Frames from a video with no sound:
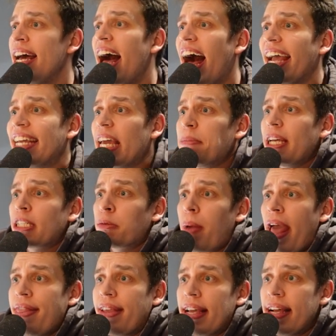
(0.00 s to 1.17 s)
I kept
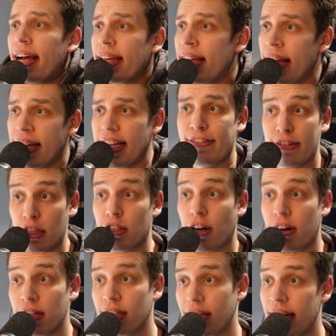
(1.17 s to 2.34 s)
expanding, I even
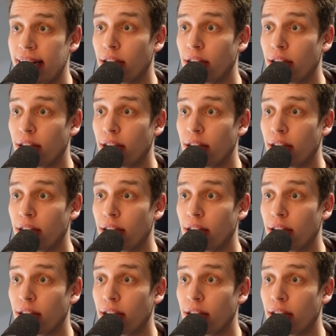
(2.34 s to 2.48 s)
started sending